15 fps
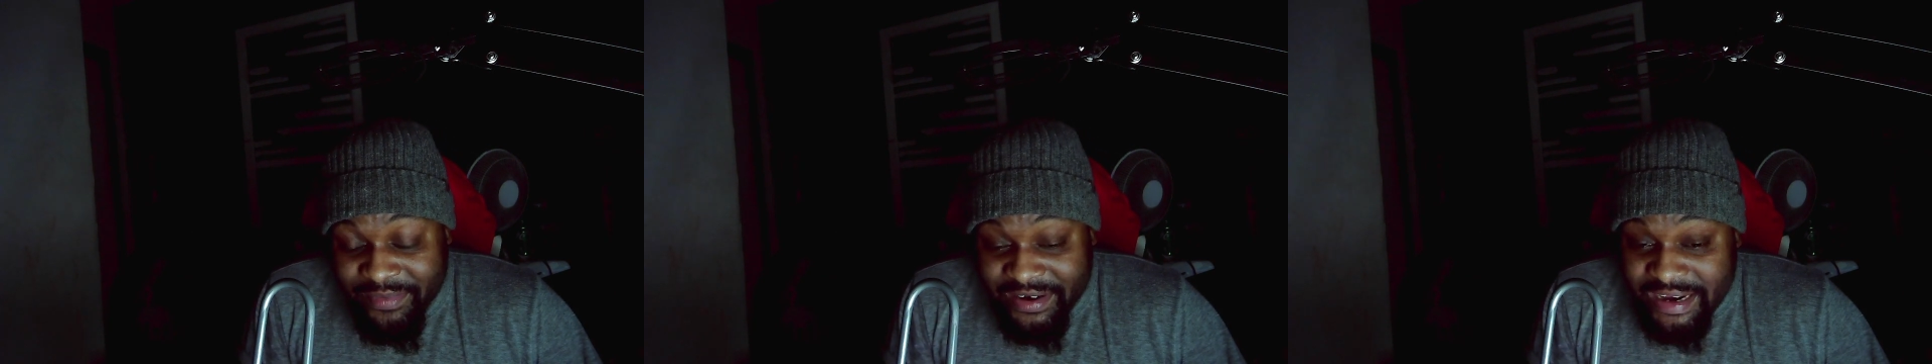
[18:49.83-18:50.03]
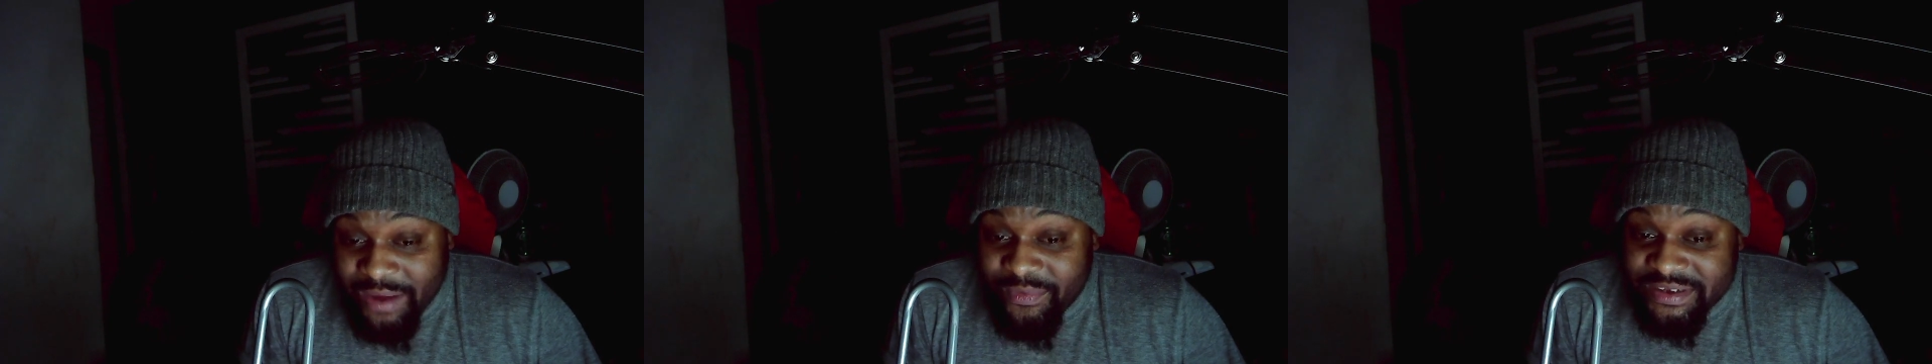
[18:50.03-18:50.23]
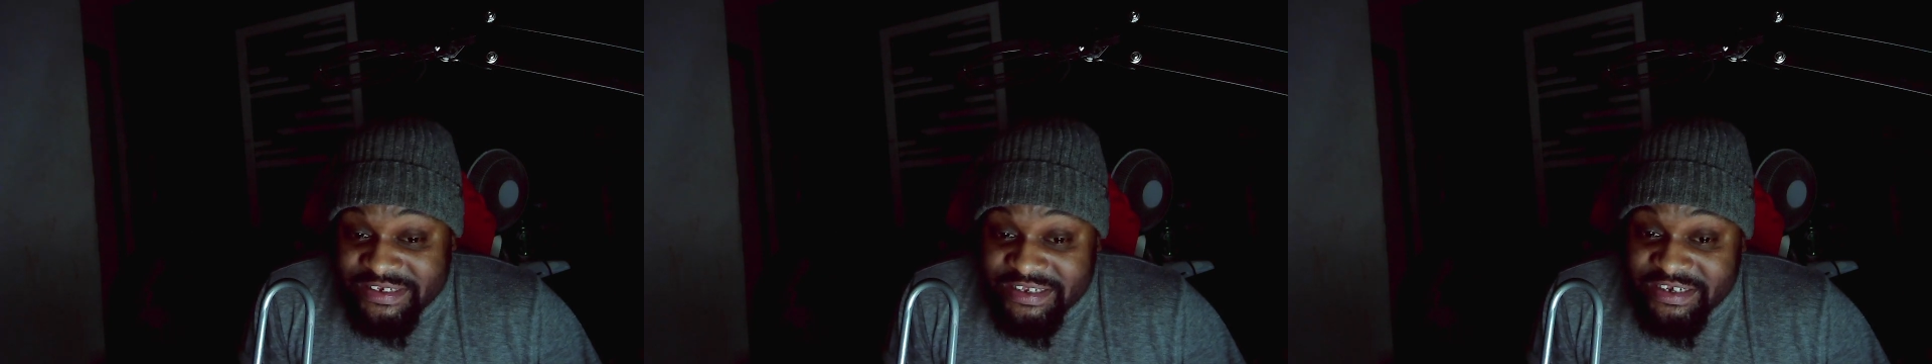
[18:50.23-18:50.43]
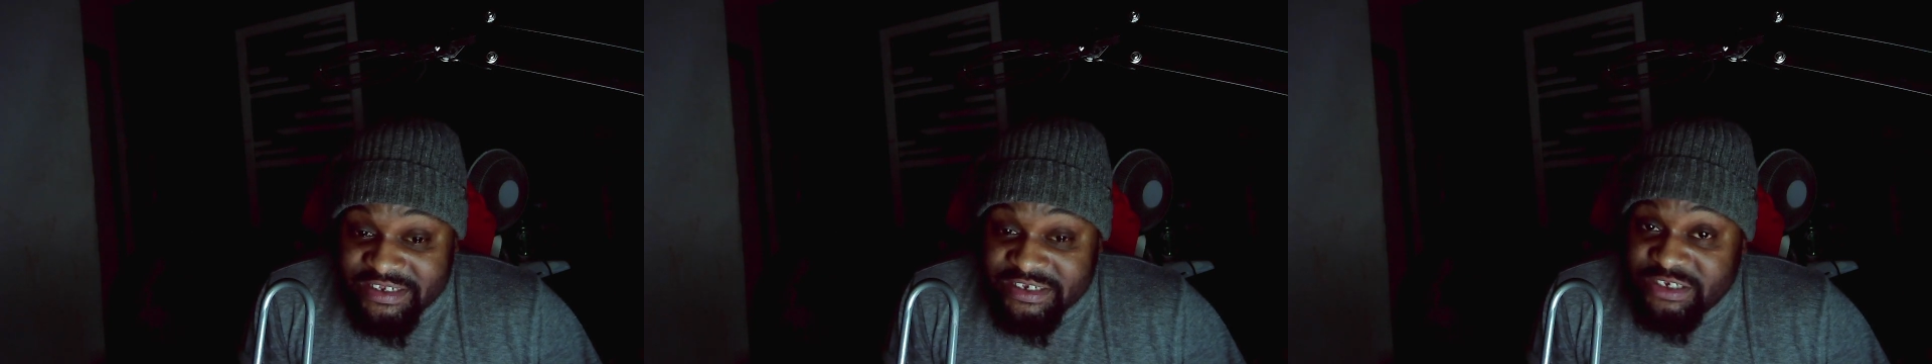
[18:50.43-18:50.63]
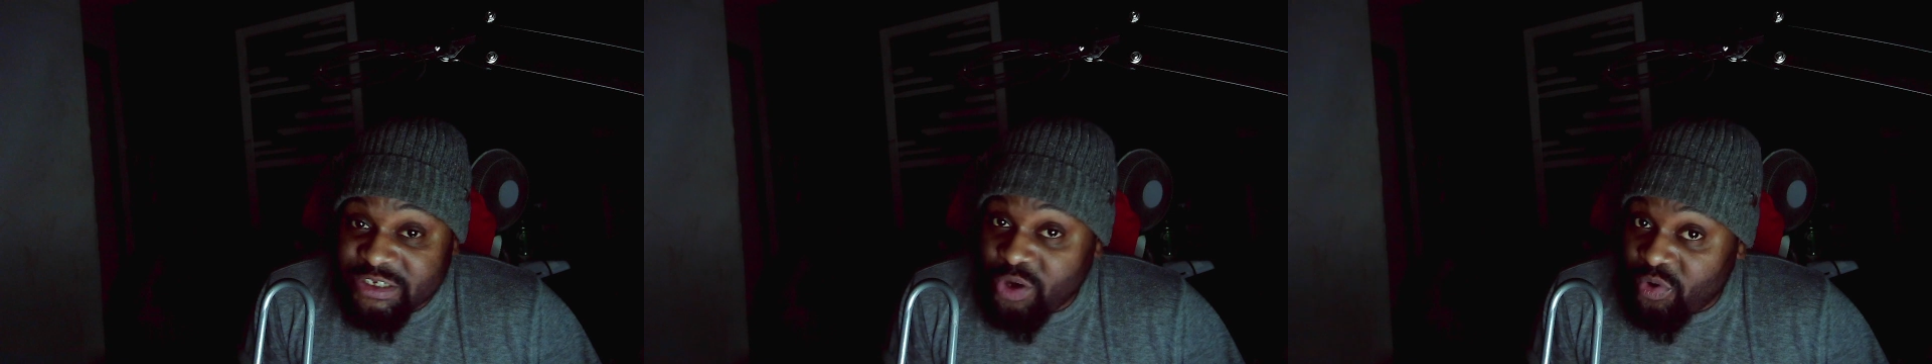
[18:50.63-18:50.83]
but now we see
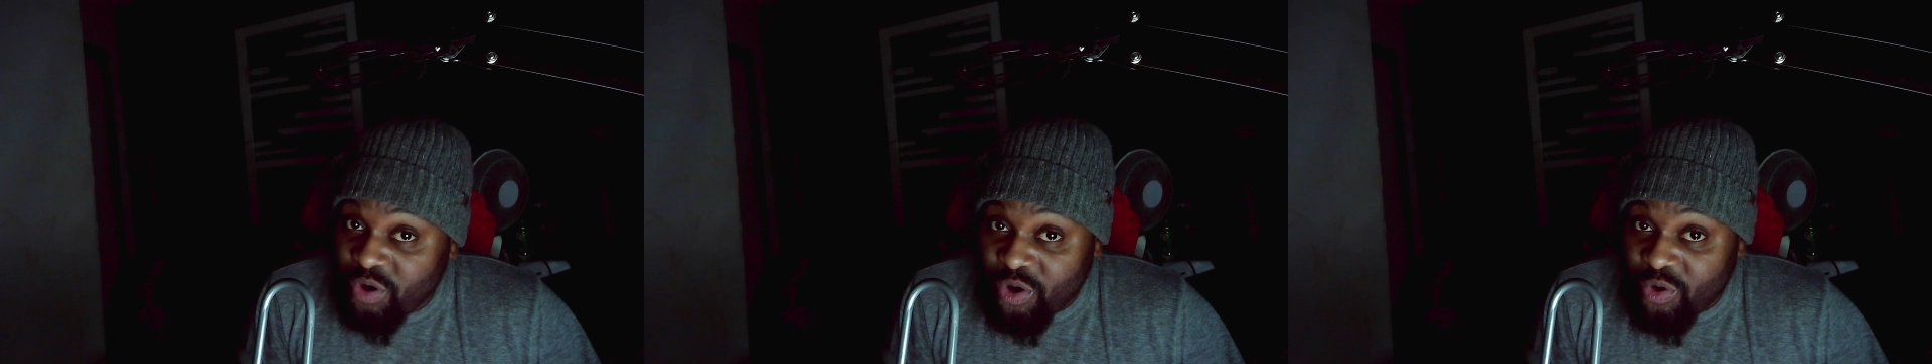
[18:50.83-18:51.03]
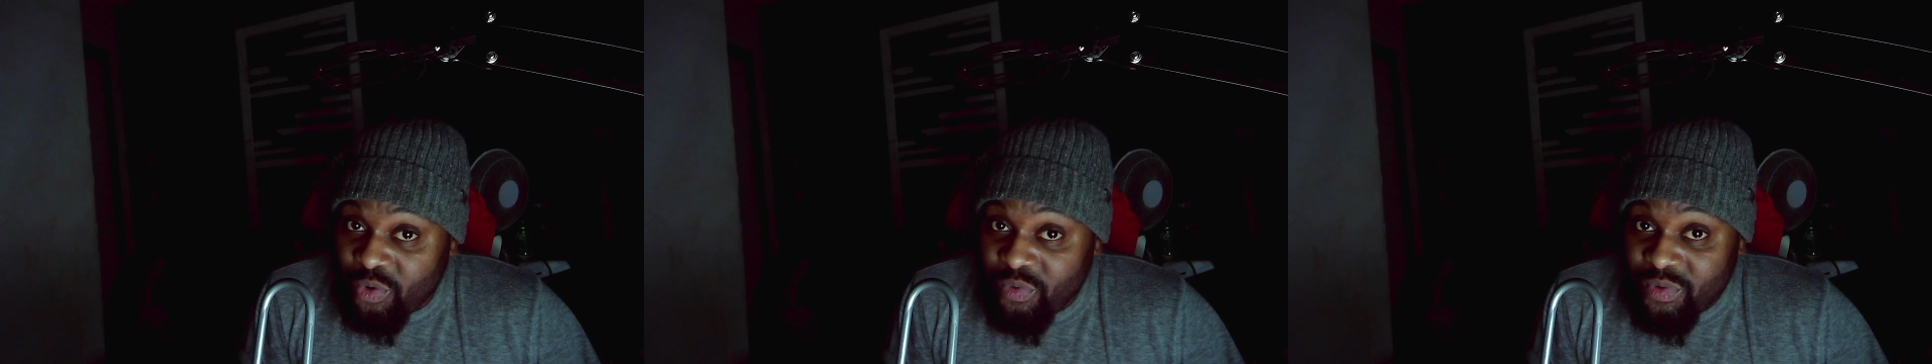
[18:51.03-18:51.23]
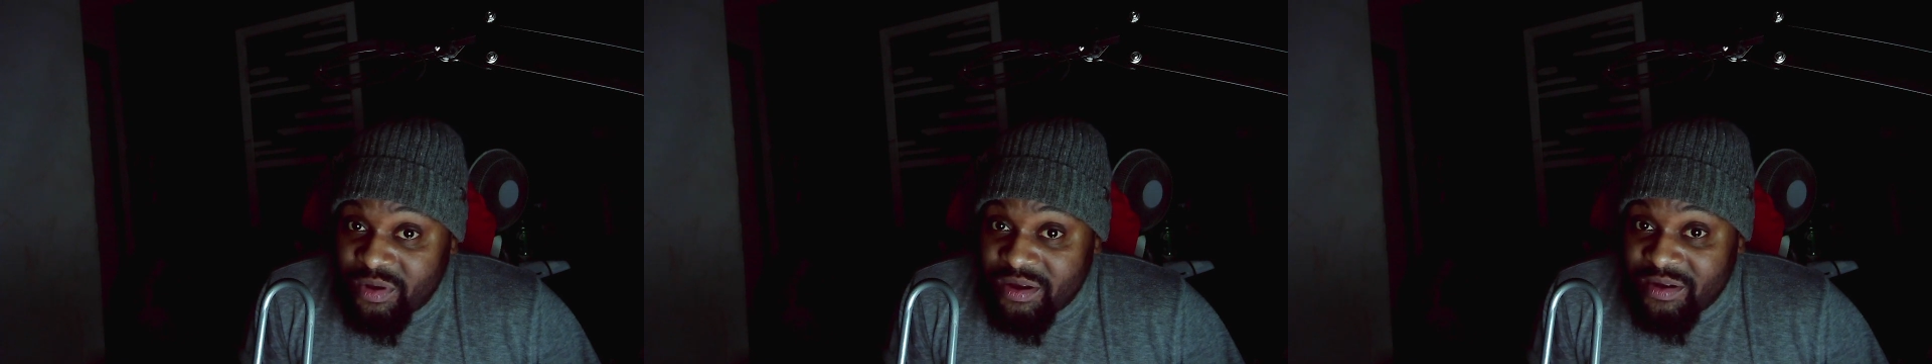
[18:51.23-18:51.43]
DeSoto